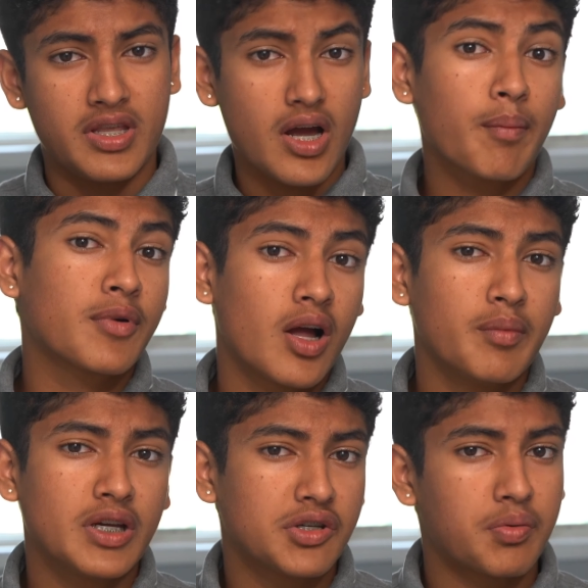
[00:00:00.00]
the
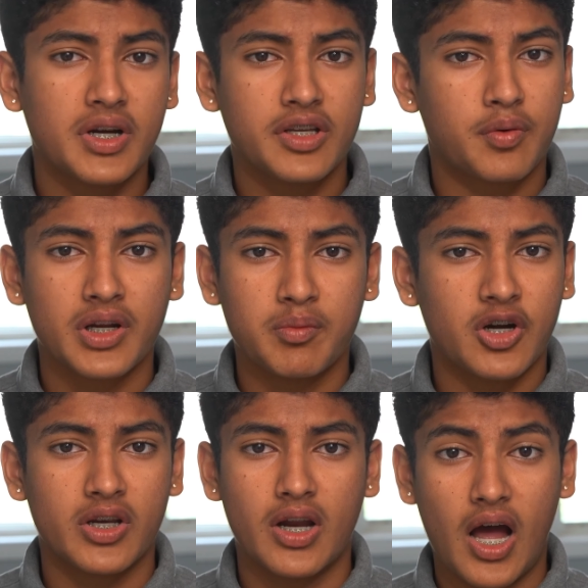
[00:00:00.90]
upcoming
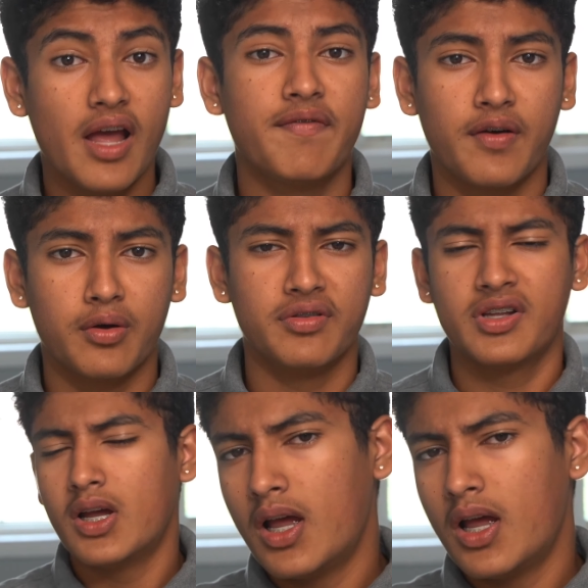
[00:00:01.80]
2021 iPhones,